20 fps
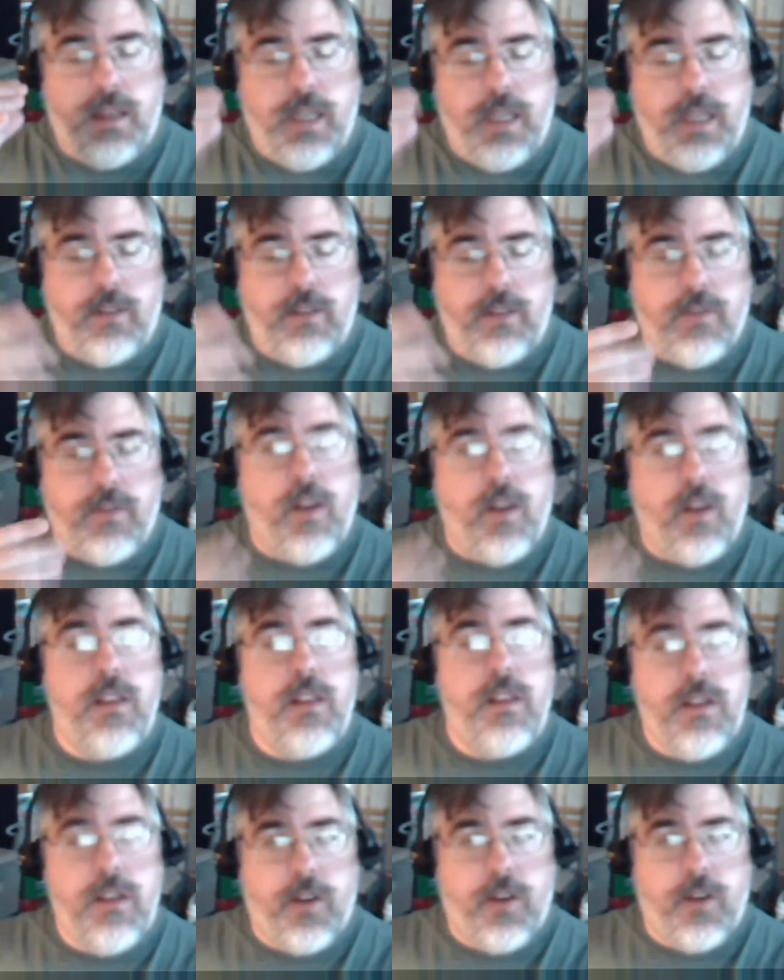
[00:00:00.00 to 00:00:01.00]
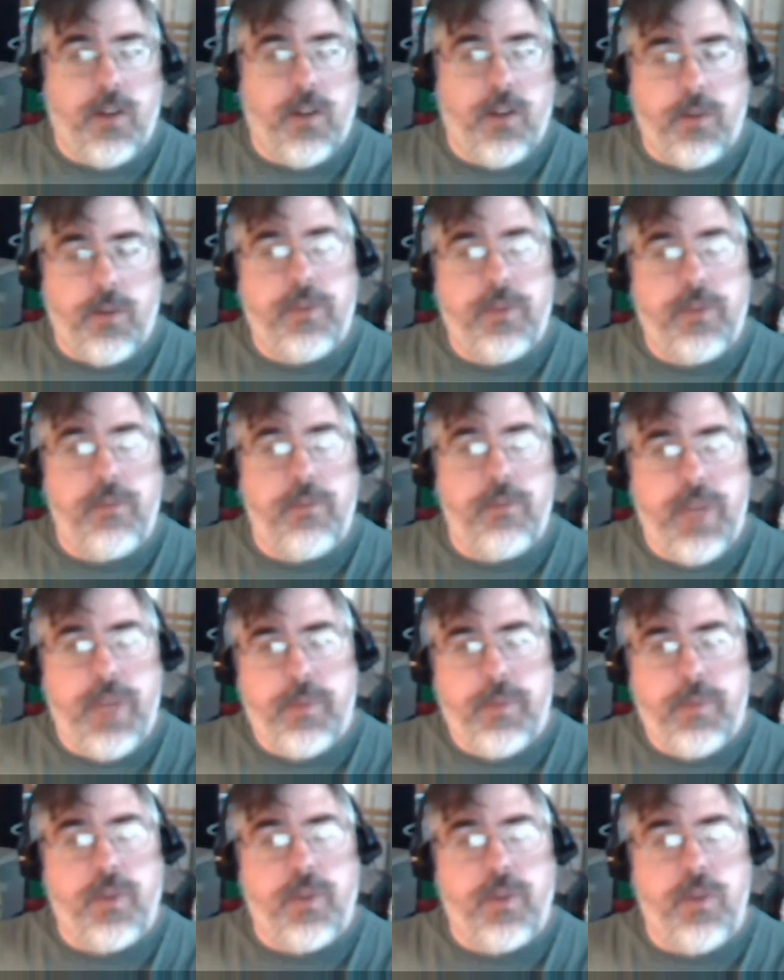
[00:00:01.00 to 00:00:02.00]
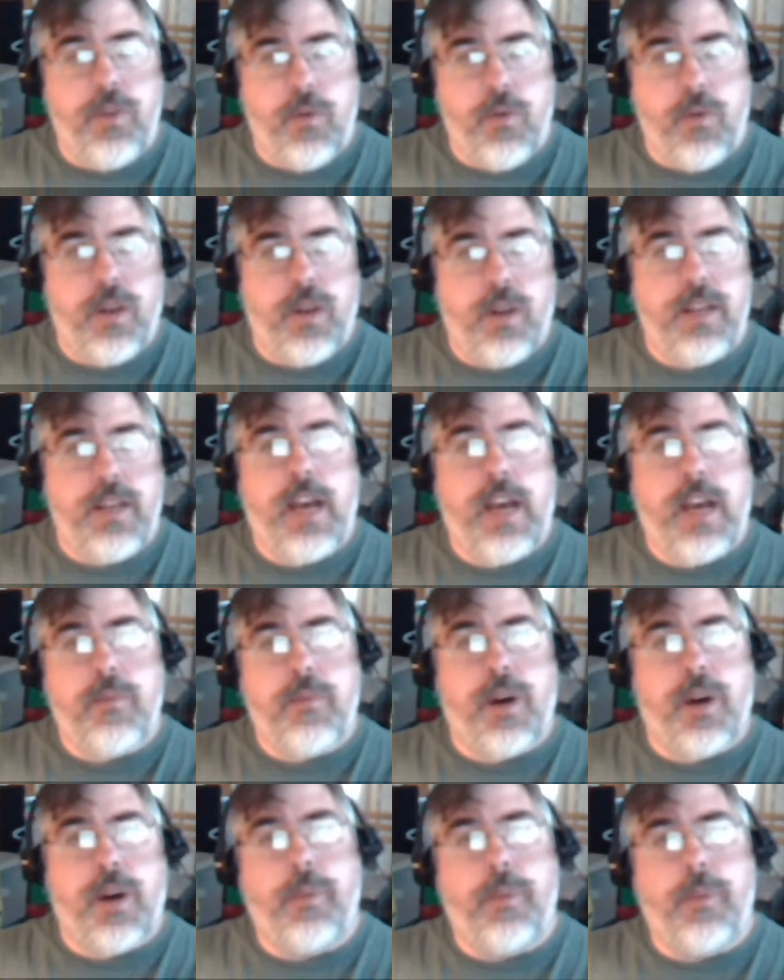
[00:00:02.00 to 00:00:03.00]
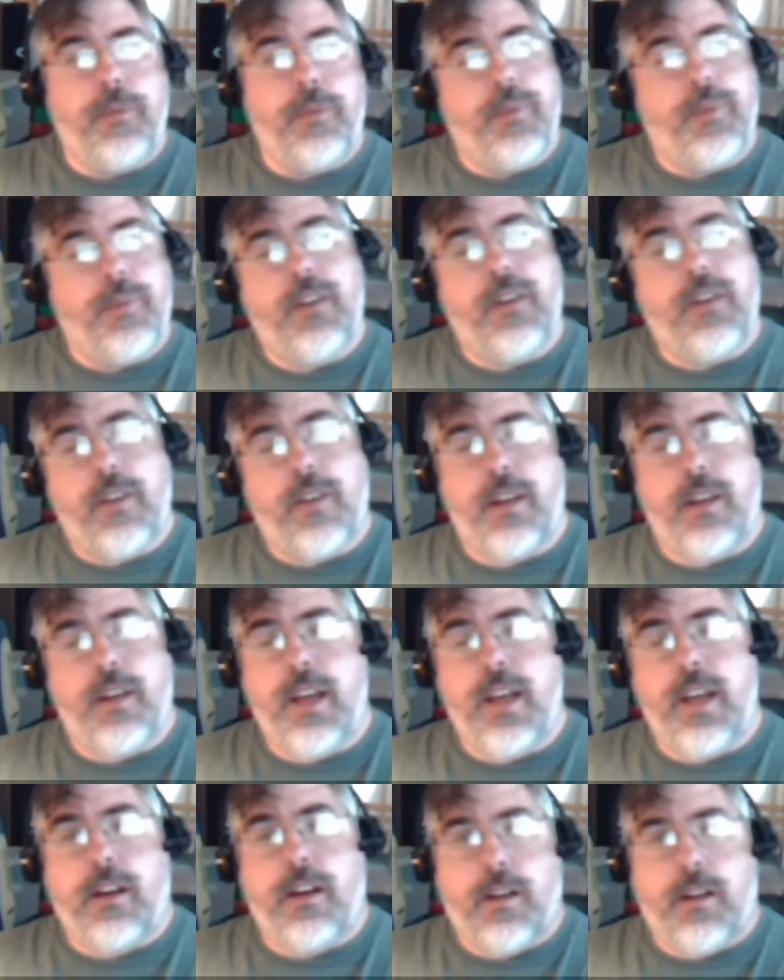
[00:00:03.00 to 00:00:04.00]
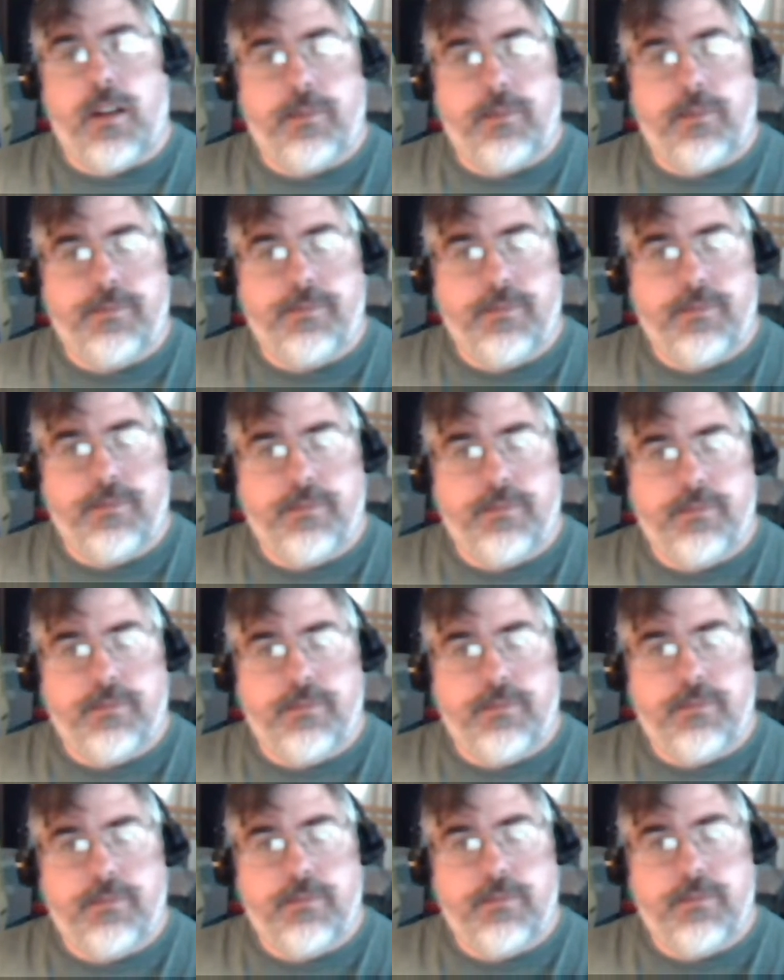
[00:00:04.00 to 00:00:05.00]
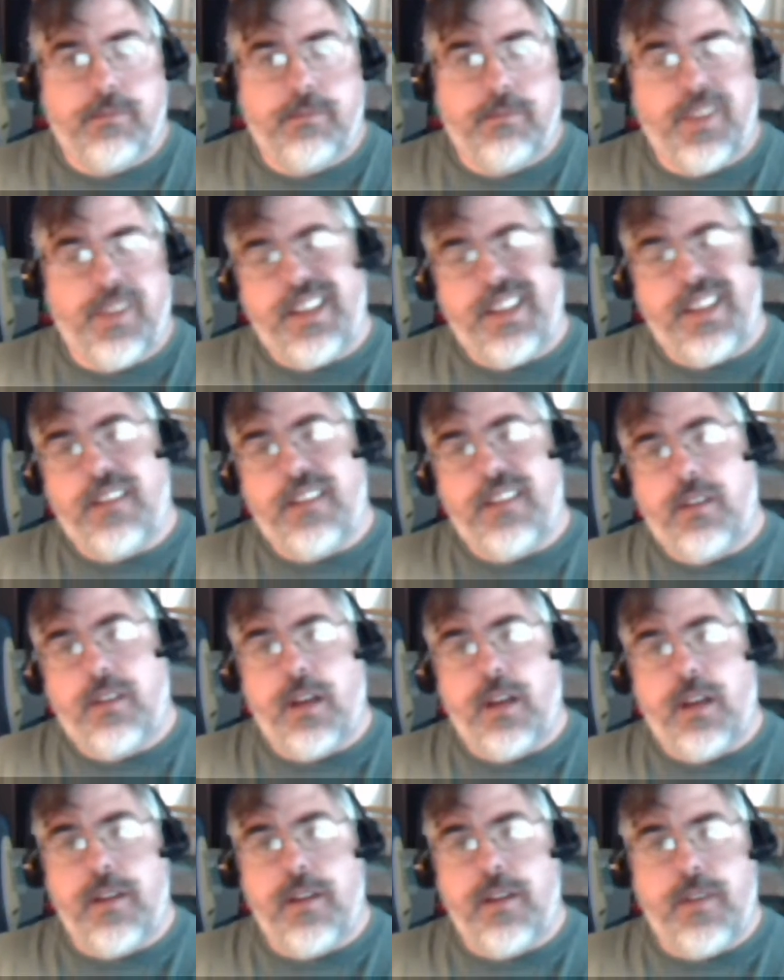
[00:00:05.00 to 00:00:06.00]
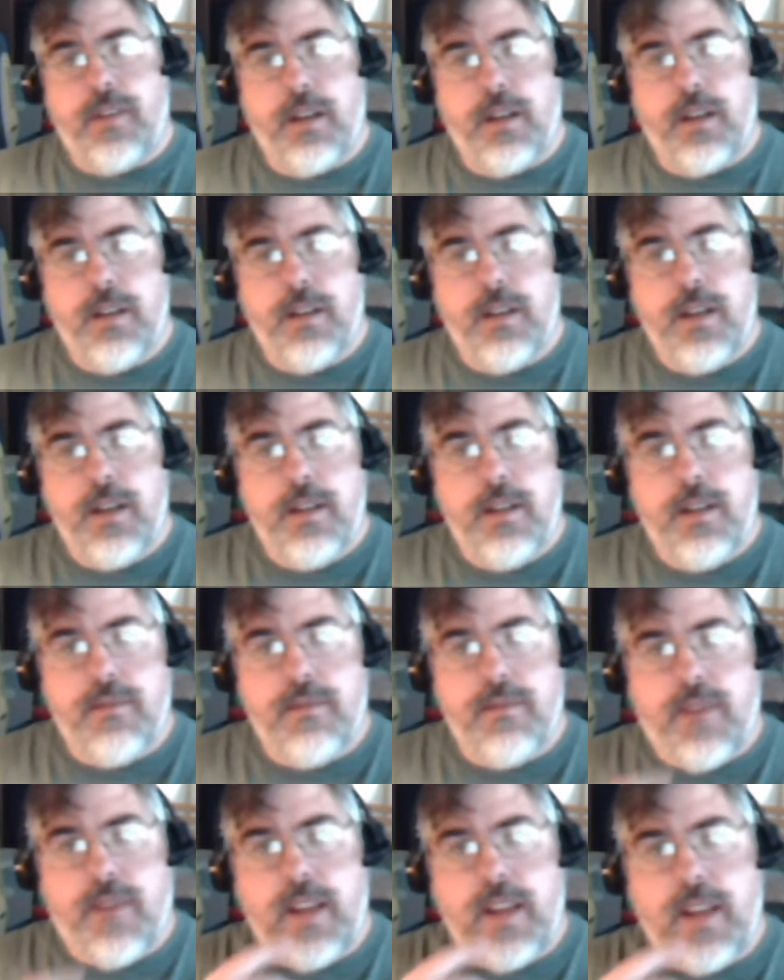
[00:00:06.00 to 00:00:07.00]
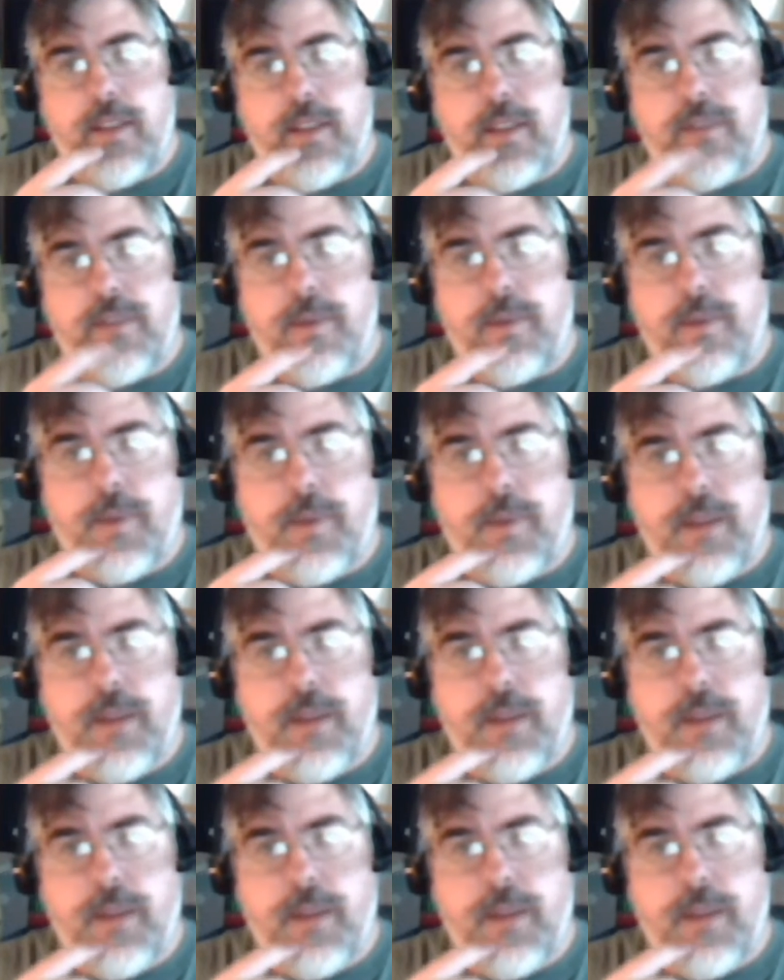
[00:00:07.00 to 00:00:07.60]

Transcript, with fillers: these voluntary groups of people who attack problems bigger than they are. I mean, that's a kind of a violent frame